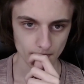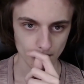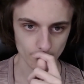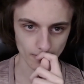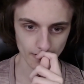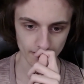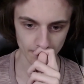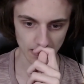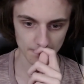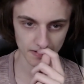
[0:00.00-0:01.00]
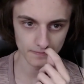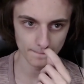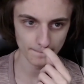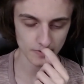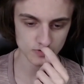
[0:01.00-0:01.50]
Right. I mean,
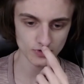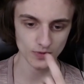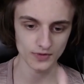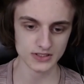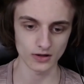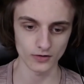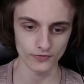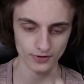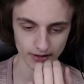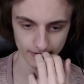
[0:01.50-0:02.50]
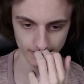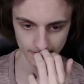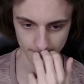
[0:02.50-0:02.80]
because we're doing this all for like.